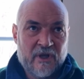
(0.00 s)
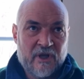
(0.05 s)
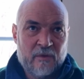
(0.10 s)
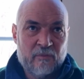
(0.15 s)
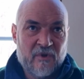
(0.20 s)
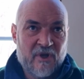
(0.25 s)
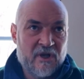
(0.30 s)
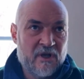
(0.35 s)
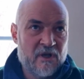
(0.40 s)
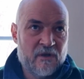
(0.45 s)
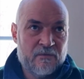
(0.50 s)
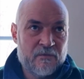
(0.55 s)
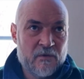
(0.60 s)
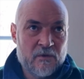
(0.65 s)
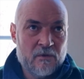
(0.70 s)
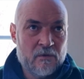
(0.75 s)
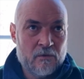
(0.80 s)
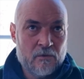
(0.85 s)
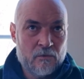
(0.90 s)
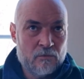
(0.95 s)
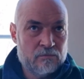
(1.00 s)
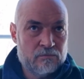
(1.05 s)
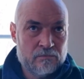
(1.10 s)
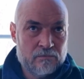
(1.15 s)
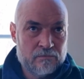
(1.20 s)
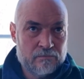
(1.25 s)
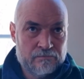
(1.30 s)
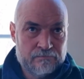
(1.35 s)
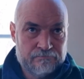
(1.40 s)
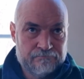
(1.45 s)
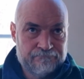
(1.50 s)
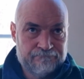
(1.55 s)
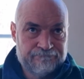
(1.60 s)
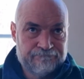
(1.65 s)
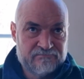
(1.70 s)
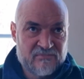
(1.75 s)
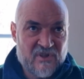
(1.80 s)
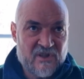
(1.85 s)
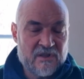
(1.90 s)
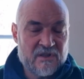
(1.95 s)
doing. I mean, the
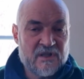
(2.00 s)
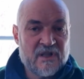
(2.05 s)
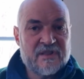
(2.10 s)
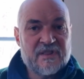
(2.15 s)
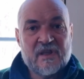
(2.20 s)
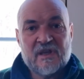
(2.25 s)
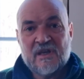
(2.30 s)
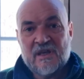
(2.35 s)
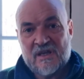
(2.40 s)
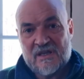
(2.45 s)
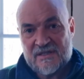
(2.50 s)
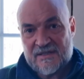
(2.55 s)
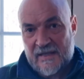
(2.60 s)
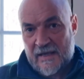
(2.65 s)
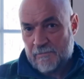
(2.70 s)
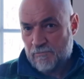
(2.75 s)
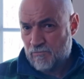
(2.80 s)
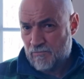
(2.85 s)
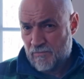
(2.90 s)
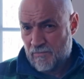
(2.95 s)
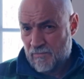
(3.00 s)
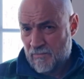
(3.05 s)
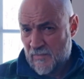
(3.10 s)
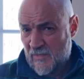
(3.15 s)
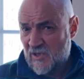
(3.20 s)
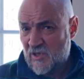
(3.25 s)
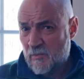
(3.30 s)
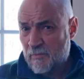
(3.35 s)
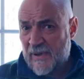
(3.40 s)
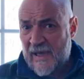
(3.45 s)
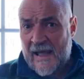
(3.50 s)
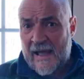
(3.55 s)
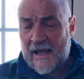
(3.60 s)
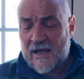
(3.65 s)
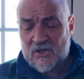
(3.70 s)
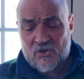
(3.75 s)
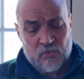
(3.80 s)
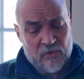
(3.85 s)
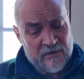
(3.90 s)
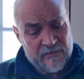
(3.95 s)
thing is that in the
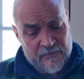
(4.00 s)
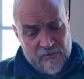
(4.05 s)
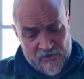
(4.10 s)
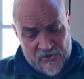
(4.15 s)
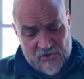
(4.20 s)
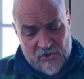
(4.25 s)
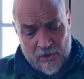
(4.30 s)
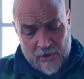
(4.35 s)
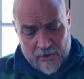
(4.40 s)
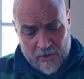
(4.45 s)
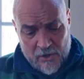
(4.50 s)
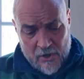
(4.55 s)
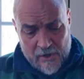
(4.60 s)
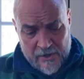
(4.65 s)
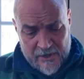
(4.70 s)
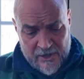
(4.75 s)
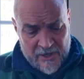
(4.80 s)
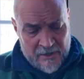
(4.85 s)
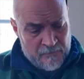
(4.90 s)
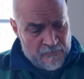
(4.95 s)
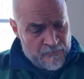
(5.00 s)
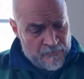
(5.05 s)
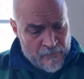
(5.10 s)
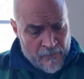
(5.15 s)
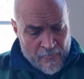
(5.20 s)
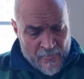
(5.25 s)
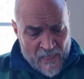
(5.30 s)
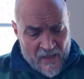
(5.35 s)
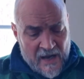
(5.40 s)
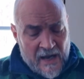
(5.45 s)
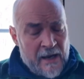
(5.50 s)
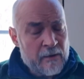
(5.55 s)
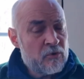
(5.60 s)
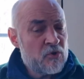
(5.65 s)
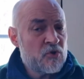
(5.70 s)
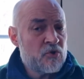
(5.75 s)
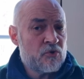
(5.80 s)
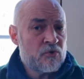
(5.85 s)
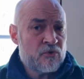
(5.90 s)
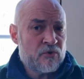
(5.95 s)
past, when I first started gardening, I
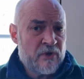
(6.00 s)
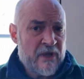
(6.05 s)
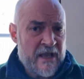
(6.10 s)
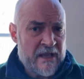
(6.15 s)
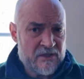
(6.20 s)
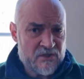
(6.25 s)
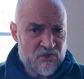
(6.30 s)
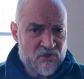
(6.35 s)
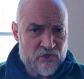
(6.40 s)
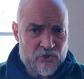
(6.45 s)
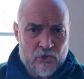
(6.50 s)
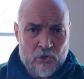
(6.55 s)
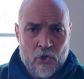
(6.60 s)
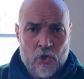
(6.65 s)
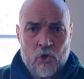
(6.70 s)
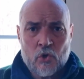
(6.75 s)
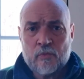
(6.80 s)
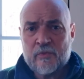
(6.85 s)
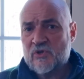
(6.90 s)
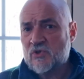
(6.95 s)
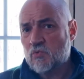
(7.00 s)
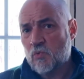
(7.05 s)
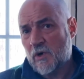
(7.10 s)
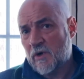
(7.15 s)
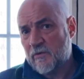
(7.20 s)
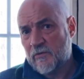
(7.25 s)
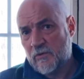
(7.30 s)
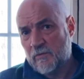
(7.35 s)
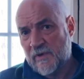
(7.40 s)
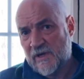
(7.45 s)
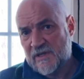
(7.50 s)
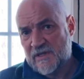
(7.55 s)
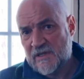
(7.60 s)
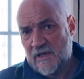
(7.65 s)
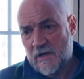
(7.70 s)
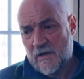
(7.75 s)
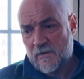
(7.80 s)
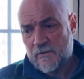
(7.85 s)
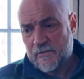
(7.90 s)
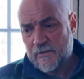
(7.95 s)
would create so much work for
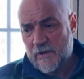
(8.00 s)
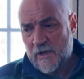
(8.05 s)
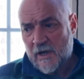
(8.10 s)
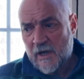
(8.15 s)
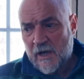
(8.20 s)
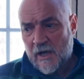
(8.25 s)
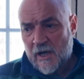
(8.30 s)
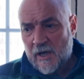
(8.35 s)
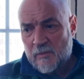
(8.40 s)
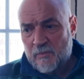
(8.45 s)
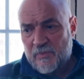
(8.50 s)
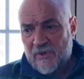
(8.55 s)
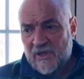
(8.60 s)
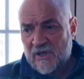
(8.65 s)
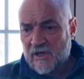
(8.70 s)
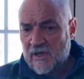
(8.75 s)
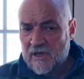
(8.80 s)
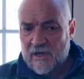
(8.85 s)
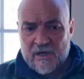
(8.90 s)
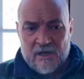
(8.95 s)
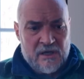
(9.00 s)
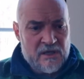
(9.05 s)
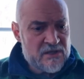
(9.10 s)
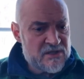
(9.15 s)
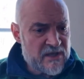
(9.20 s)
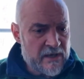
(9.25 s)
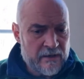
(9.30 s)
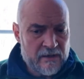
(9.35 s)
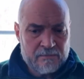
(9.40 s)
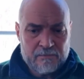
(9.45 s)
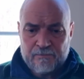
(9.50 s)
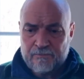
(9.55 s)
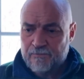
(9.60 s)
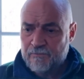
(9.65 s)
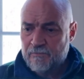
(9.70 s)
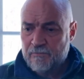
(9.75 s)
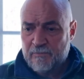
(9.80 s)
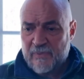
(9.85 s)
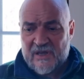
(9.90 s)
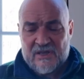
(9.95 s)
myself because I
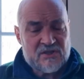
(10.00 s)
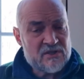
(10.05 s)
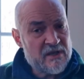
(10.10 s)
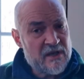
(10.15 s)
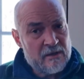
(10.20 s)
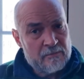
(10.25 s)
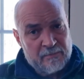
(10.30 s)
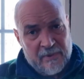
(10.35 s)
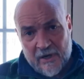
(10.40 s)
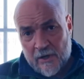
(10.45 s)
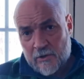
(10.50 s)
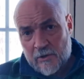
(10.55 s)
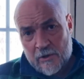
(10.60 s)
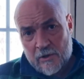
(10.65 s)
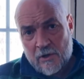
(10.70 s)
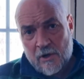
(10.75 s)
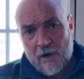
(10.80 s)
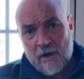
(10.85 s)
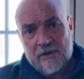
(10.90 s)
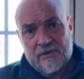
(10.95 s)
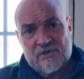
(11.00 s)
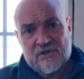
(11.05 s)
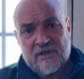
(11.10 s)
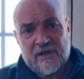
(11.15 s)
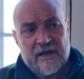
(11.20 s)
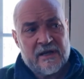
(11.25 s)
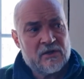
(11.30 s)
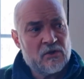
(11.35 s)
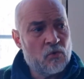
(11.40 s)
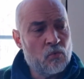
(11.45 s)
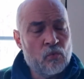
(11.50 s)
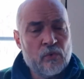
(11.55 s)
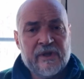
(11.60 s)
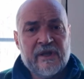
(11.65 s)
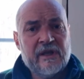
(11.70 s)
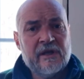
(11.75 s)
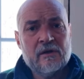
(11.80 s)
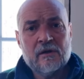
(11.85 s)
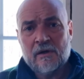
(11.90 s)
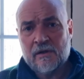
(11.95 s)
basically had bare dirt gardens that I had to
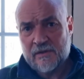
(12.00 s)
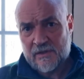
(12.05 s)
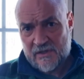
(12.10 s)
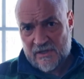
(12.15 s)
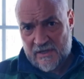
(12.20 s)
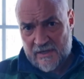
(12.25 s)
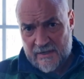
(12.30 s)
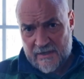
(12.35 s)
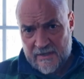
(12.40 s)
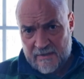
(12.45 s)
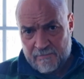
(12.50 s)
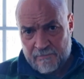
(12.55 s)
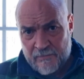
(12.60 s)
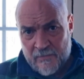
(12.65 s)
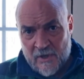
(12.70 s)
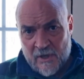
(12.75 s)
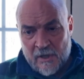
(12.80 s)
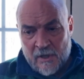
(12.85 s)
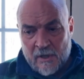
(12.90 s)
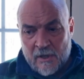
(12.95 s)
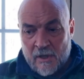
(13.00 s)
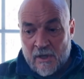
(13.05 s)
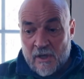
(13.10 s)
weed all the time.